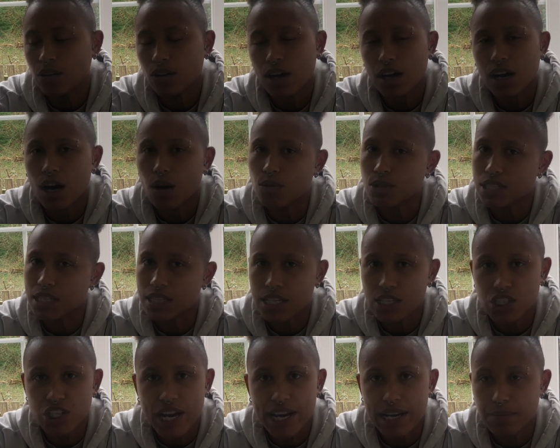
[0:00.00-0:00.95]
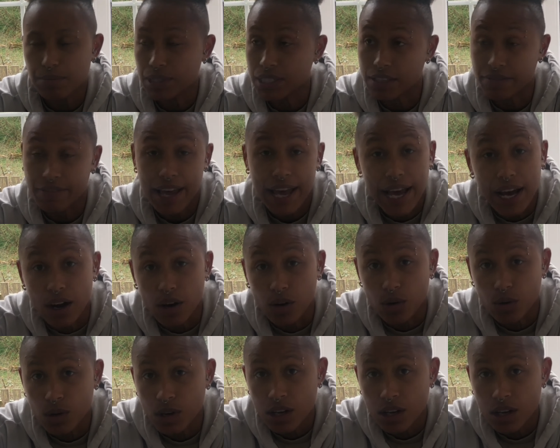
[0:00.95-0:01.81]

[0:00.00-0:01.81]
like I was in the chambers of hell.